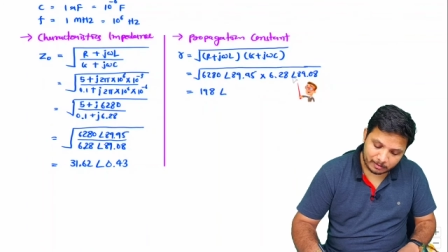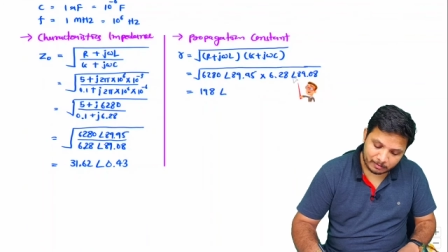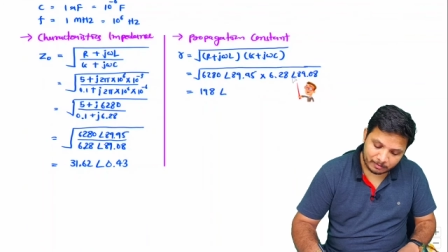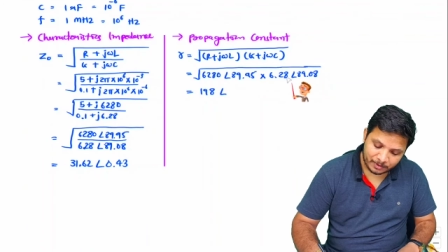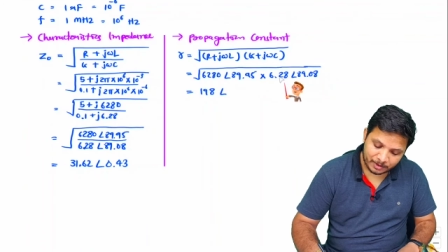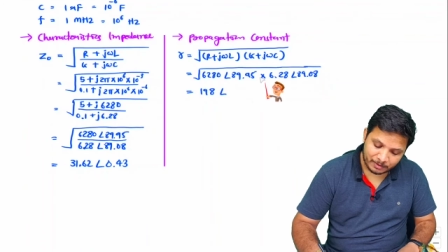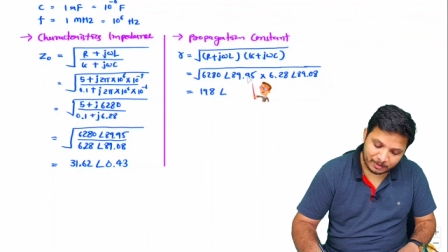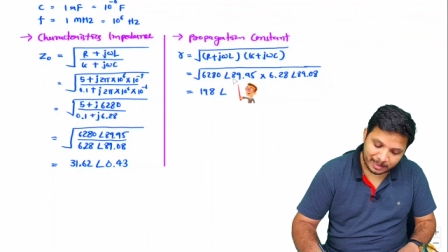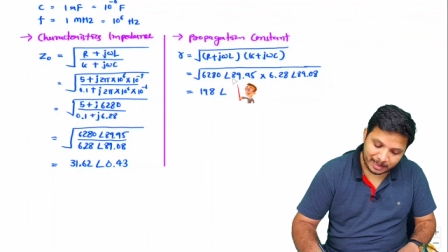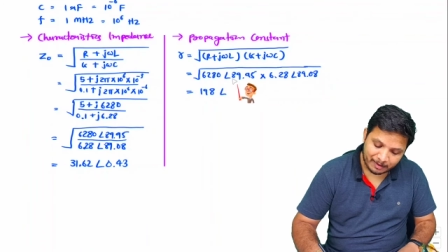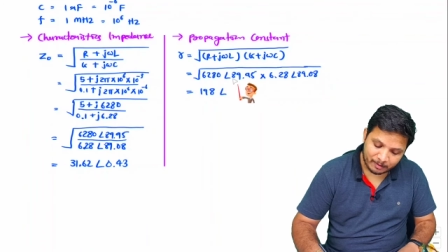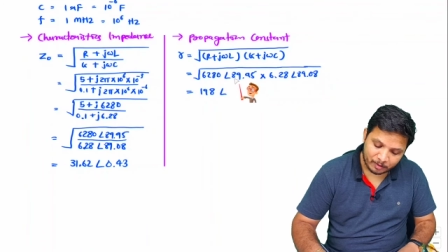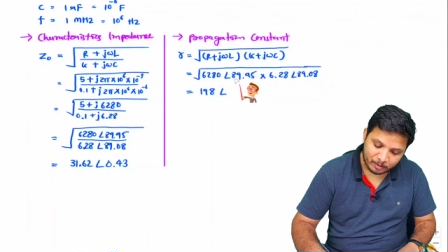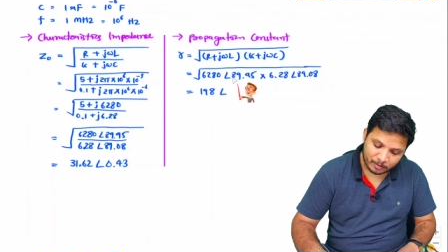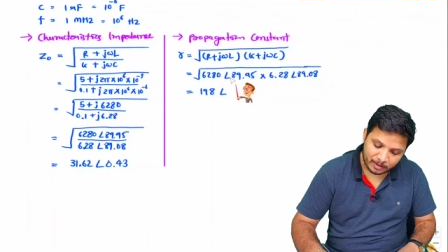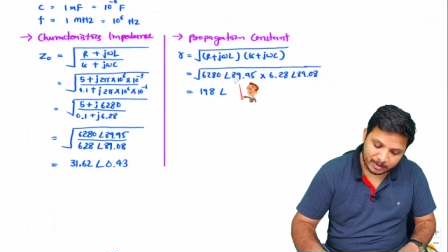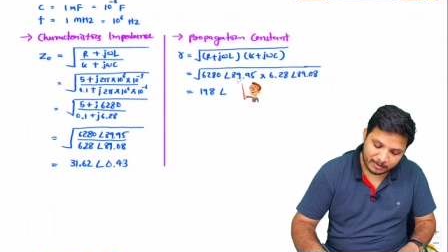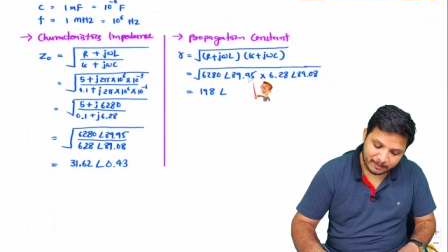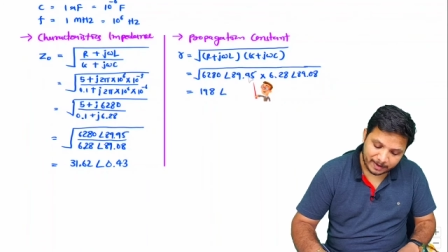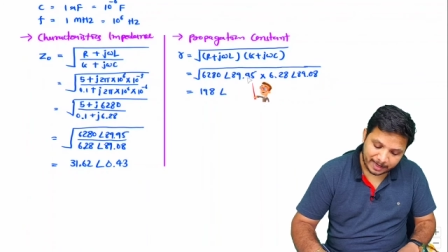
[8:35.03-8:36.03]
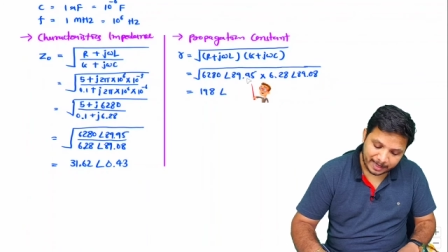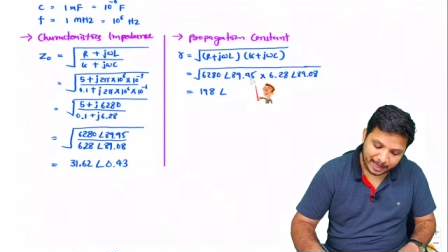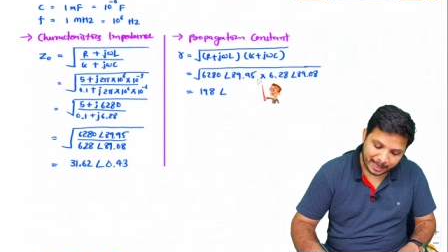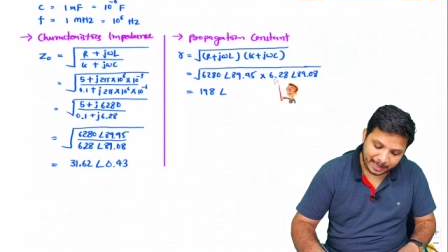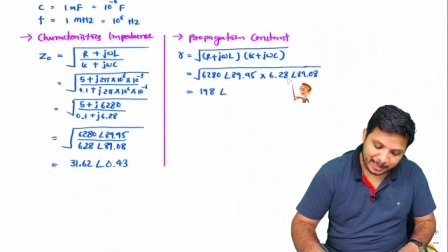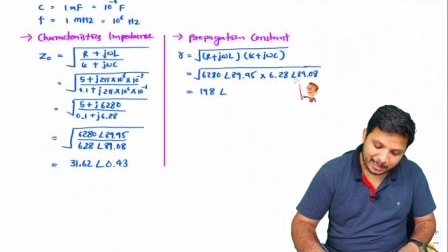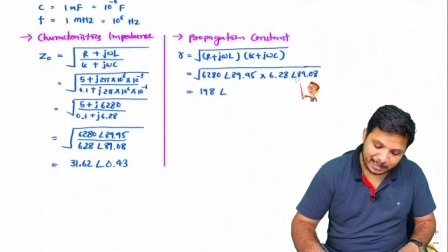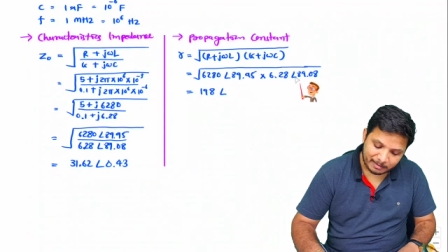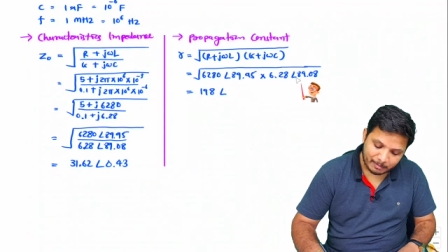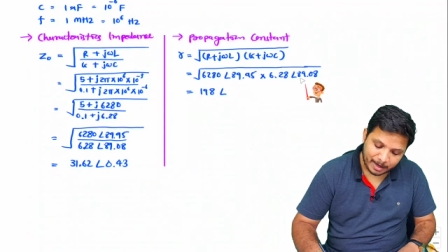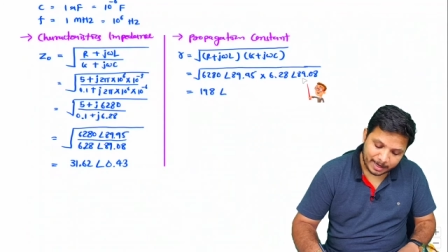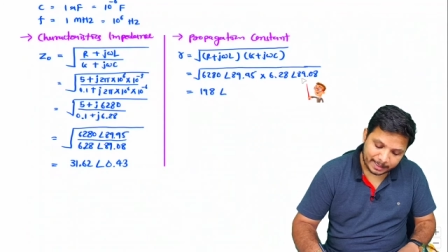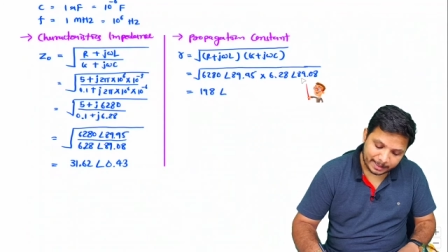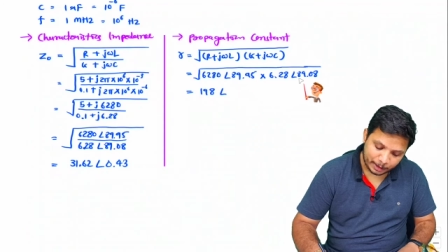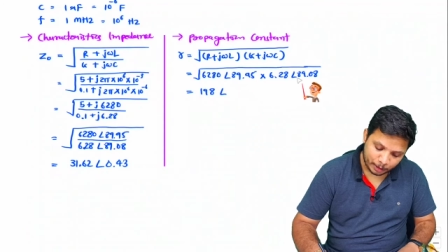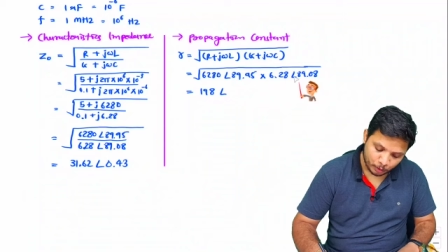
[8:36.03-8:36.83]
you will have to divide angle by